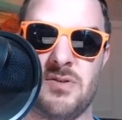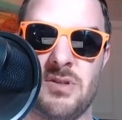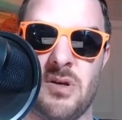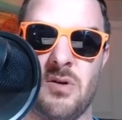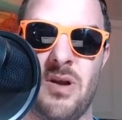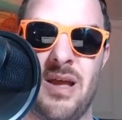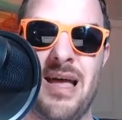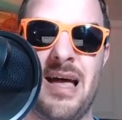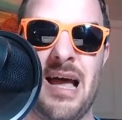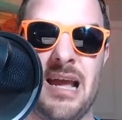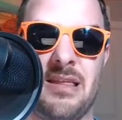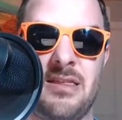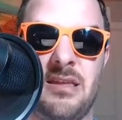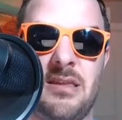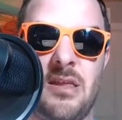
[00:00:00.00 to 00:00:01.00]
So
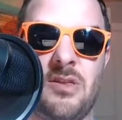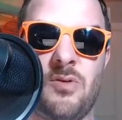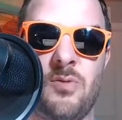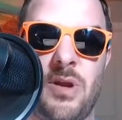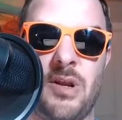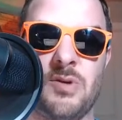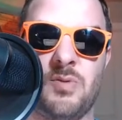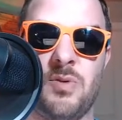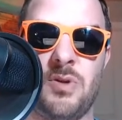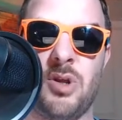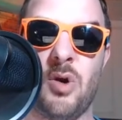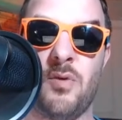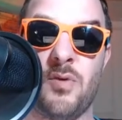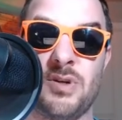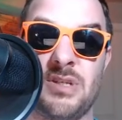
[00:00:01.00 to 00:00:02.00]
I think that the Raiders would
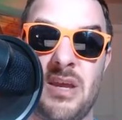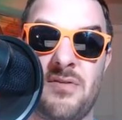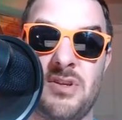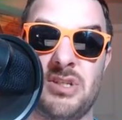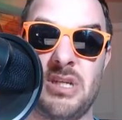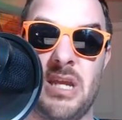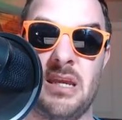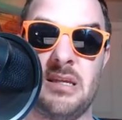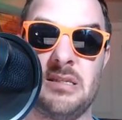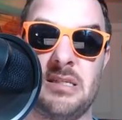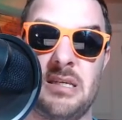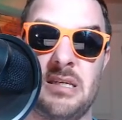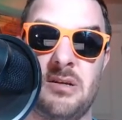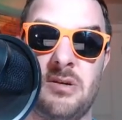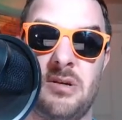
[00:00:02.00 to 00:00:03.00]
go for Tevin Jenkins
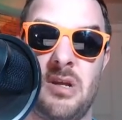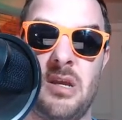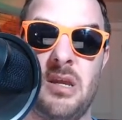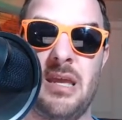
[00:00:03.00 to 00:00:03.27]
here,